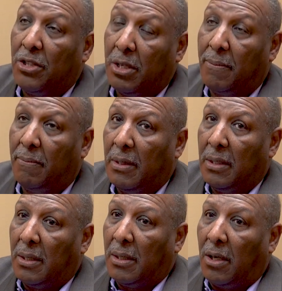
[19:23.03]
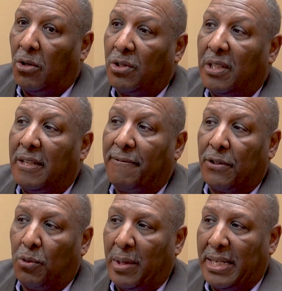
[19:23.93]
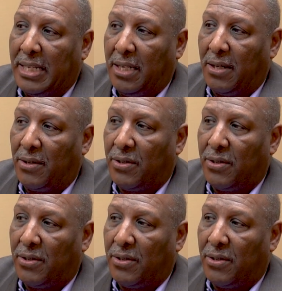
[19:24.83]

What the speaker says: Jim hosted it for 20 years.